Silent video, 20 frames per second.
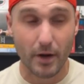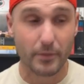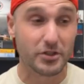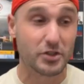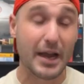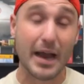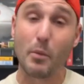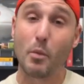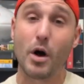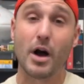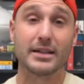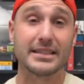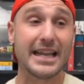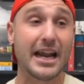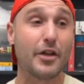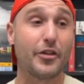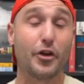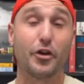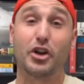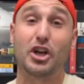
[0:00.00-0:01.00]
And so I walked out
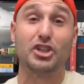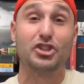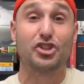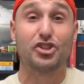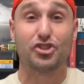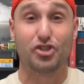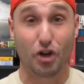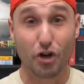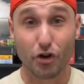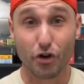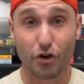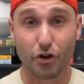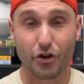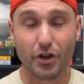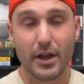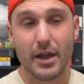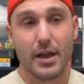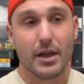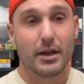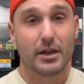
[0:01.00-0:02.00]
of there concerned
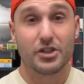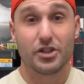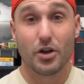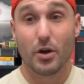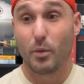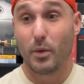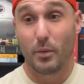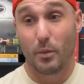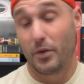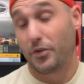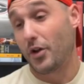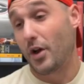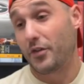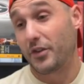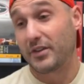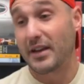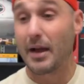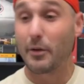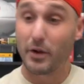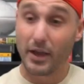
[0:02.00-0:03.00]
because, we thought at the
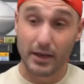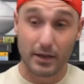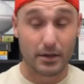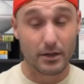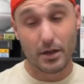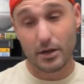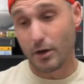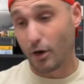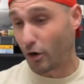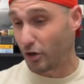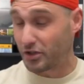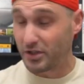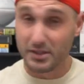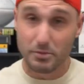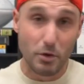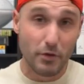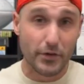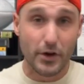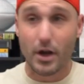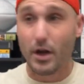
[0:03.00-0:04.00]
time, okay, Carson's
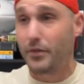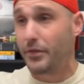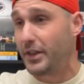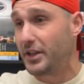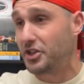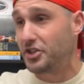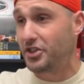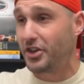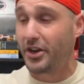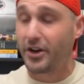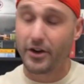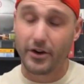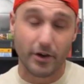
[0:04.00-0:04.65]
moving on this year.